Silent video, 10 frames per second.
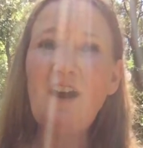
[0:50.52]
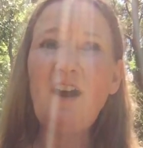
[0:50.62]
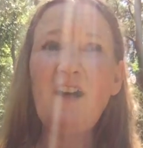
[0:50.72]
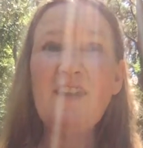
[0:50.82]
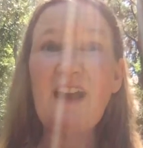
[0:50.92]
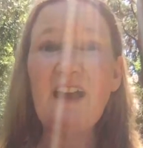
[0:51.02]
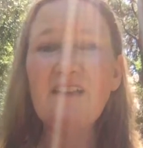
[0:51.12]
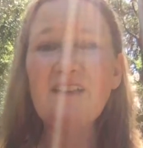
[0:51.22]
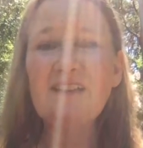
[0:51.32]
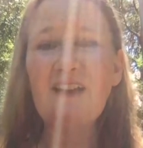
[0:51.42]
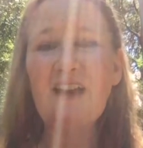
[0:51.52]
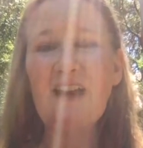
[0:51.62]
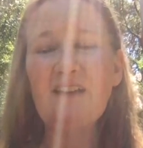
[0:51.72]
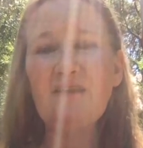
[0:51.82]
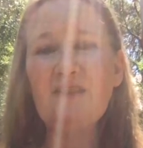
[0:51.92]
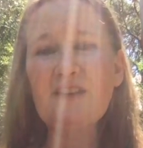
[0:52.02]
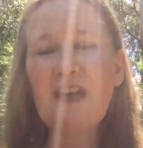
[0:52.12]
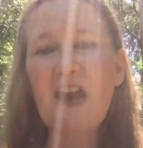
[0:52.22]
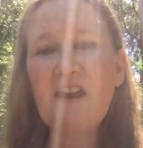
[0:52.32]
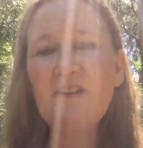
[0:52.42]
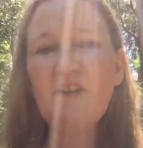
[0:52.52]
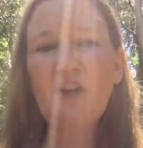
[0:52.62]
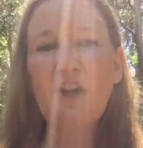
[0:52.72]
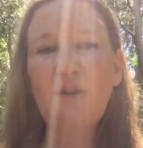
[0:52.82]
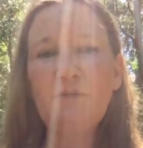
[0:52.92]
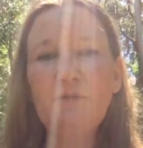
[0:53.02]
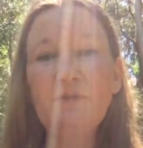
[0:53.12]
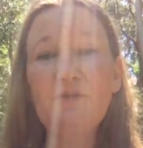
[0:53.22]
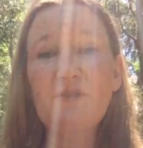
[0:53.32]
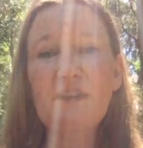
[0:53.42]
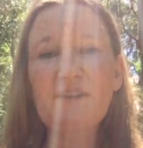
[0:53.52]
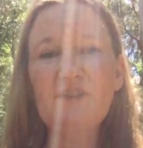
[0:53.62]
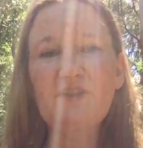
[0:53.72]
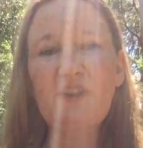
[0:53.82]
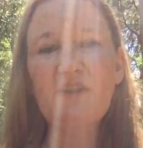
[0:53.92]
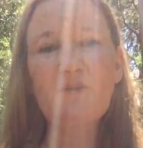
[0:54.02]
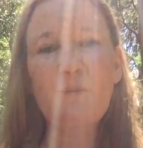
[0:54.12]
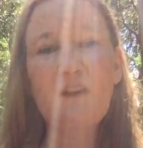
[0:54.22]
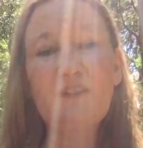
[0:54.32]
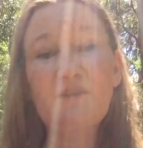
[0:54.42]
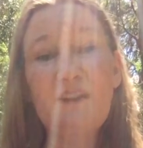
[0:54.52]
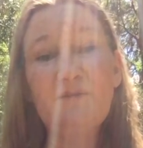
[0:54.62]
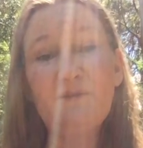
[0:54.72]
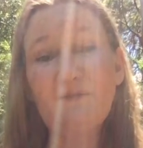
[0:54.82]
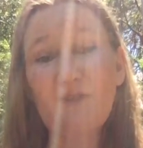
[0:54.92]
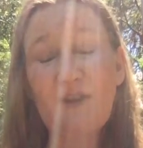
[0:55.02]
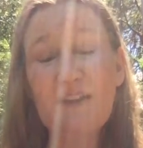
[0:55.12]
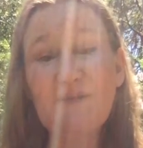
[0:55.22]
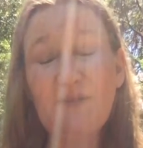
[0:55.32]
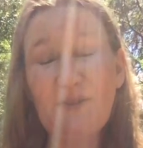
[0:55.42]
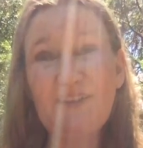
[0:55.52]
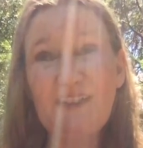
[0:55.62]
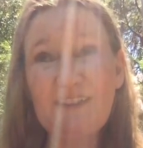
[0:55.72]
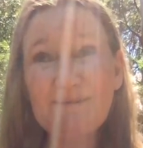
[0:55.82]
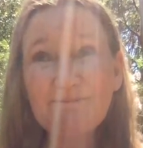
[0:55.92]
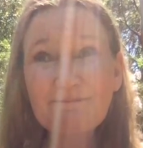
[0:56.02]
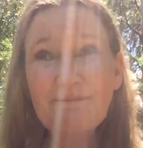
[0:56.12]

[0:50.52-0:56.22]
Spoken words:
on the other side of this current global transition we're transversing